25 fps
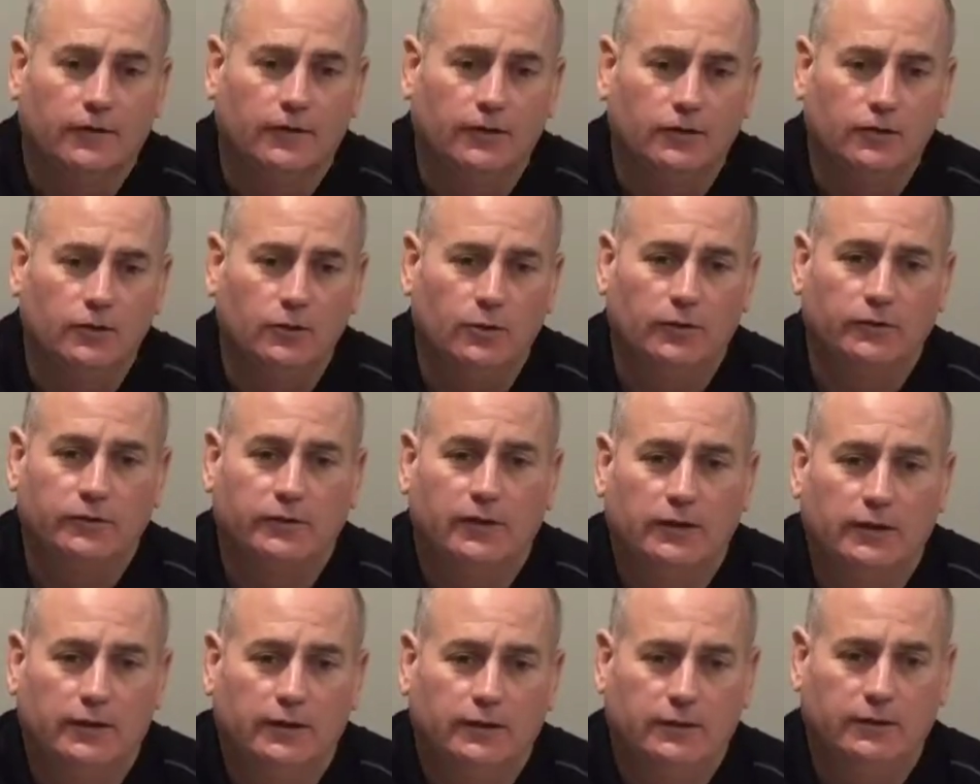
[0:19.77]
The
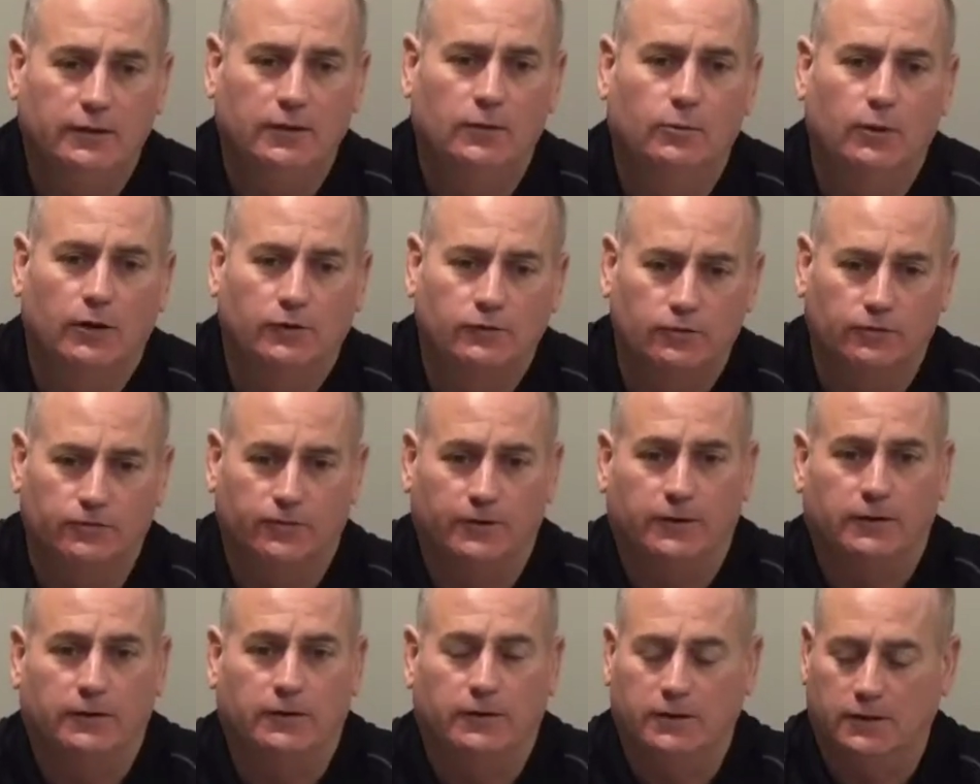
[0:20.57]
USLED
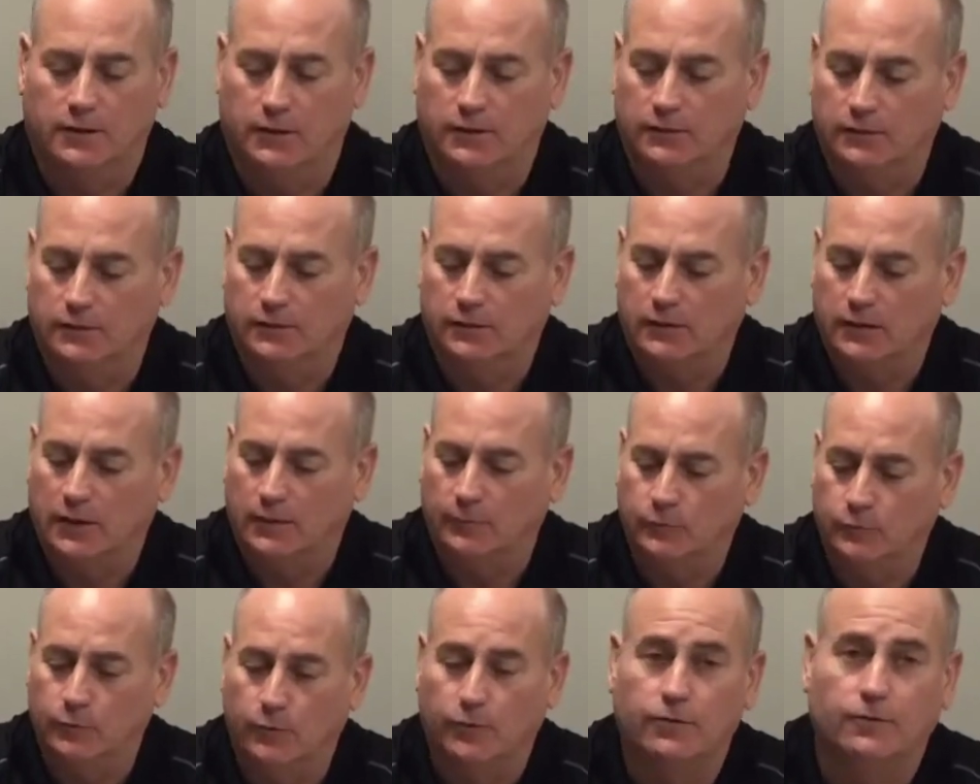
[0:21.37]
Retrofit Kit
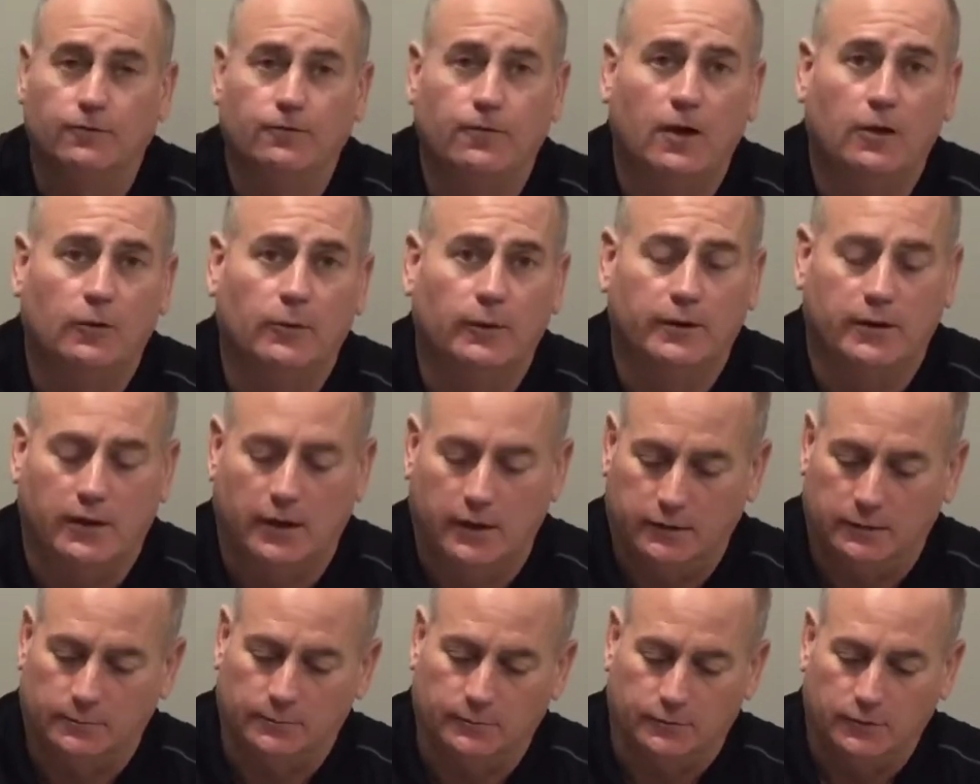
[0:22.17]
comes with the following
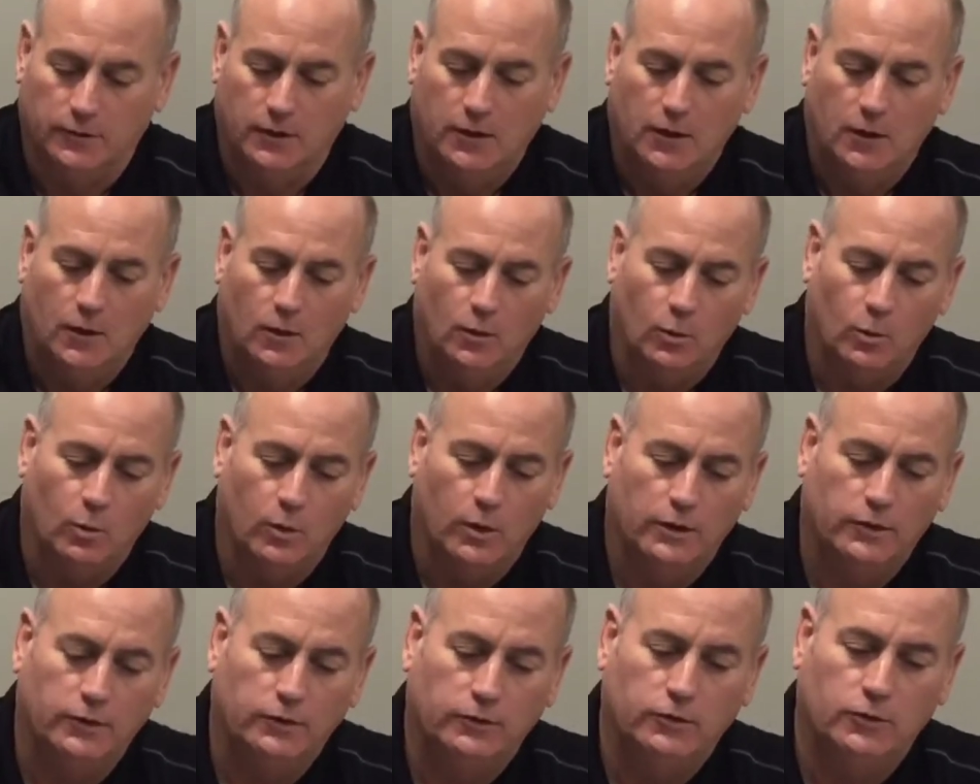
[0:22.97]
items.
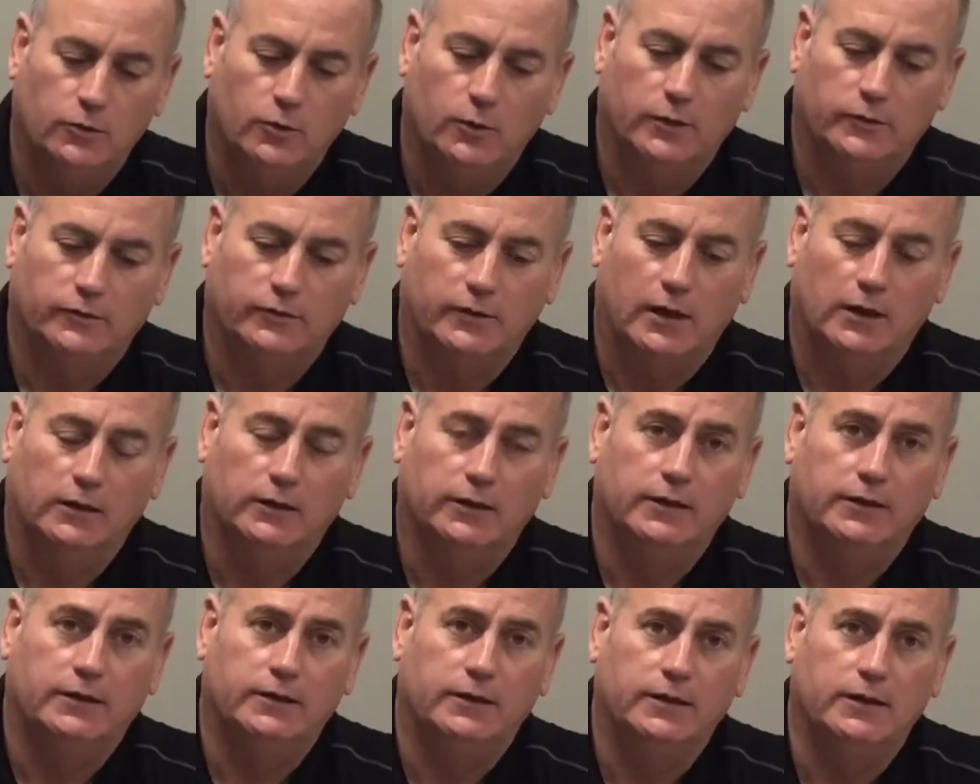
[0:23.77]
One
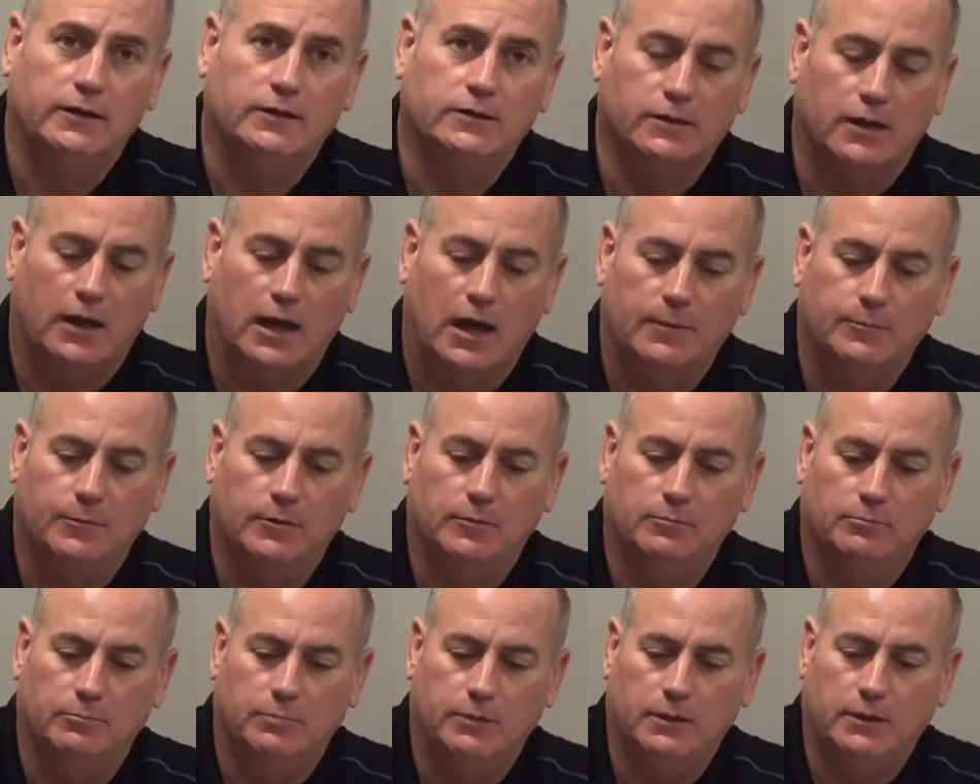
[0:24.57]
USLED Type
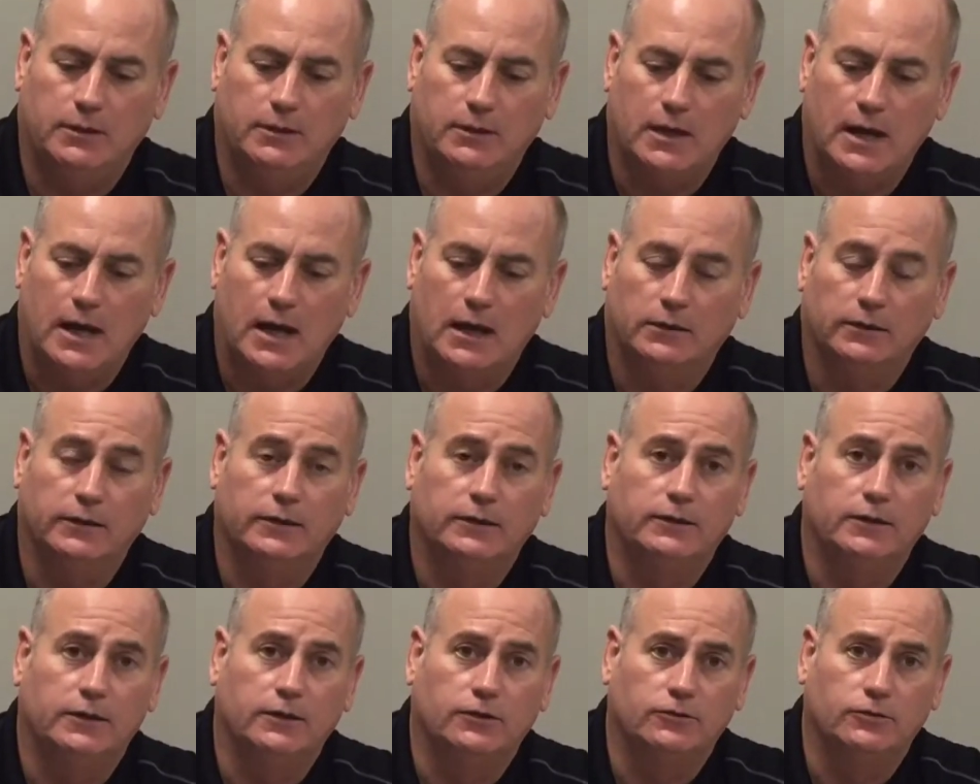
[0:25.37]
B
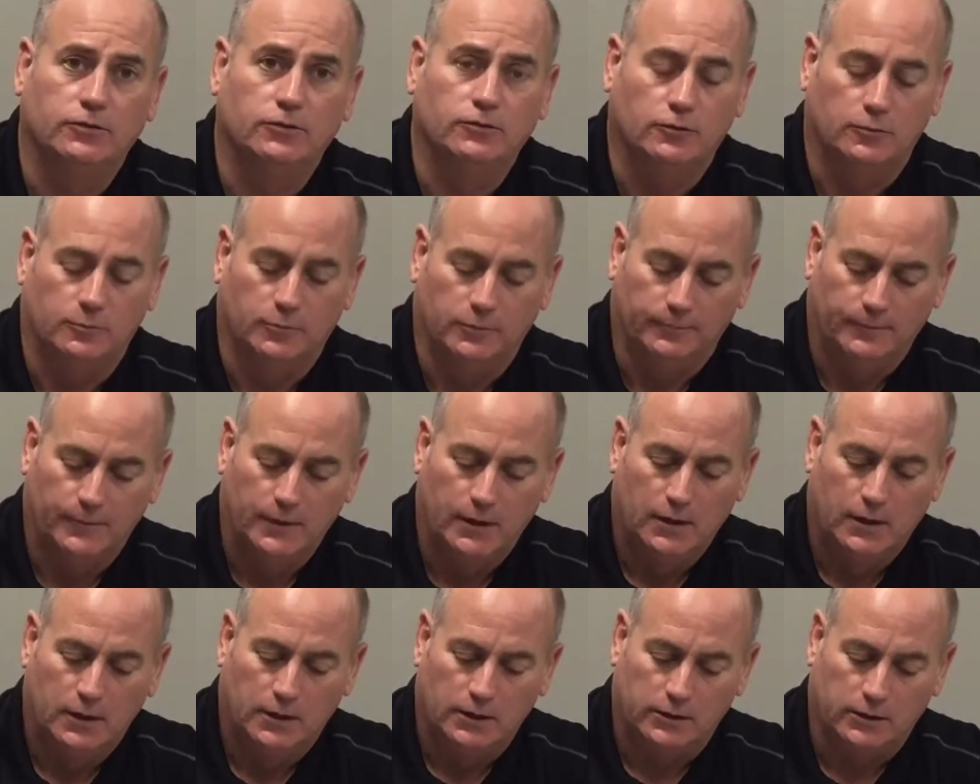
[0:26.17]
LED tube.
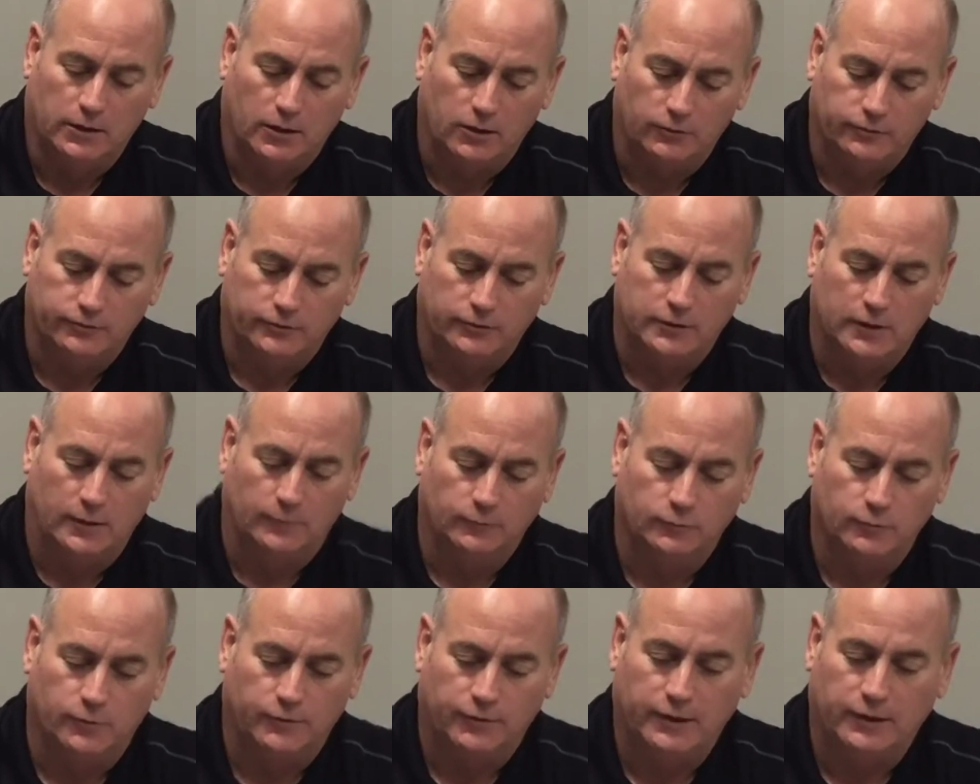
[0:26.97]
It also
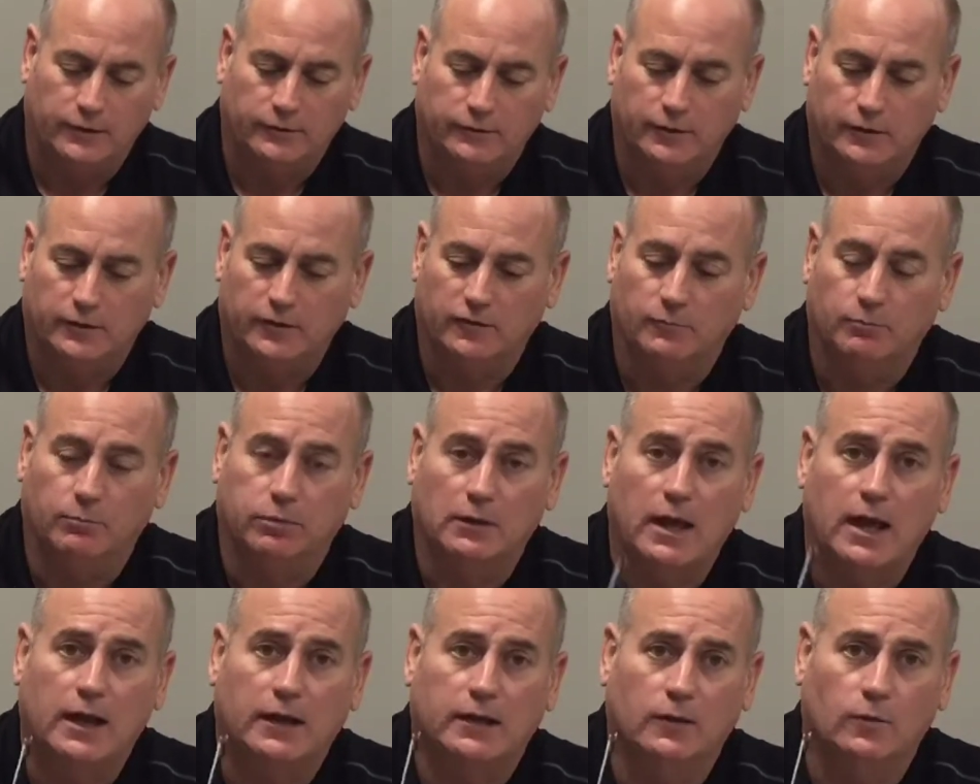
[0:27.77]
comes with a set of
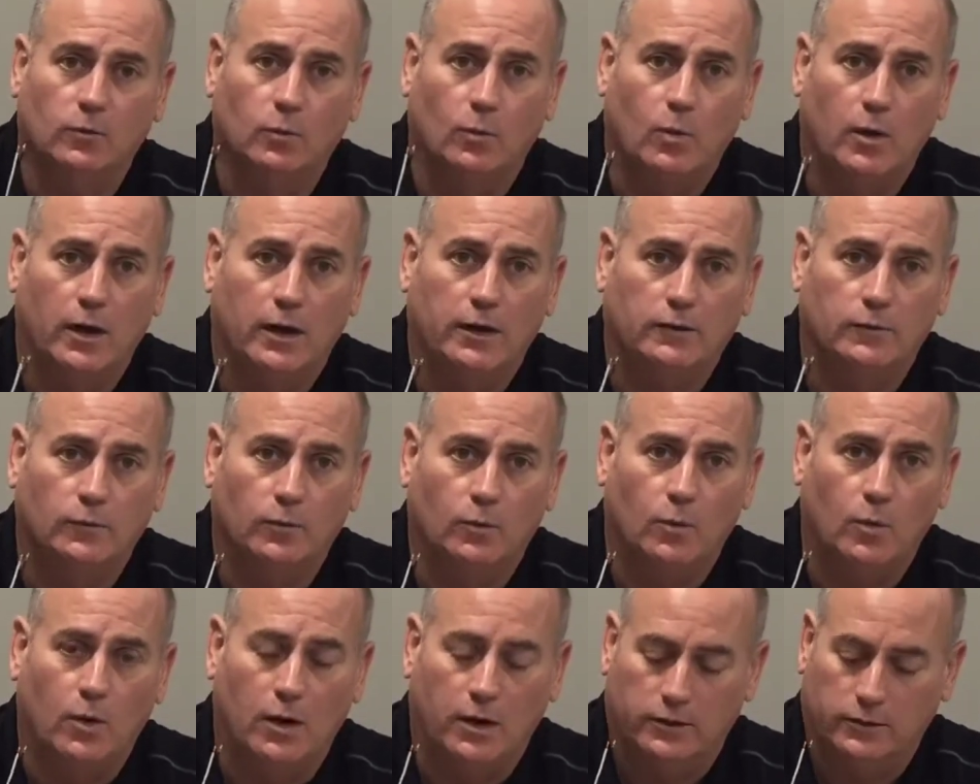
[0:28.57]
black and white
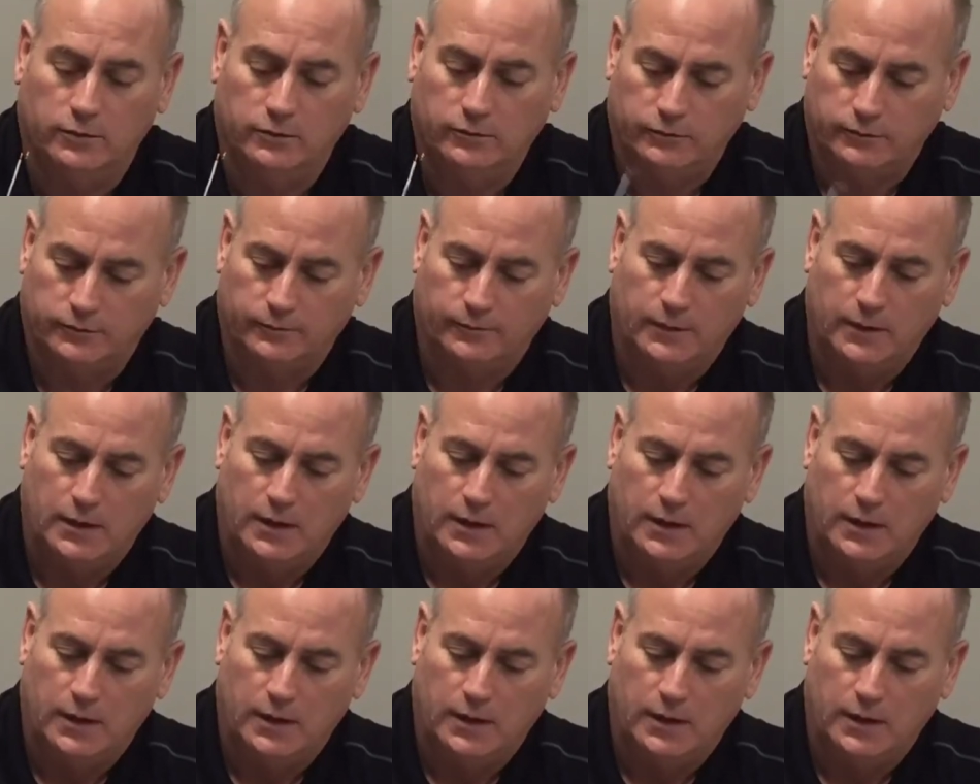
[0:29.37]
wires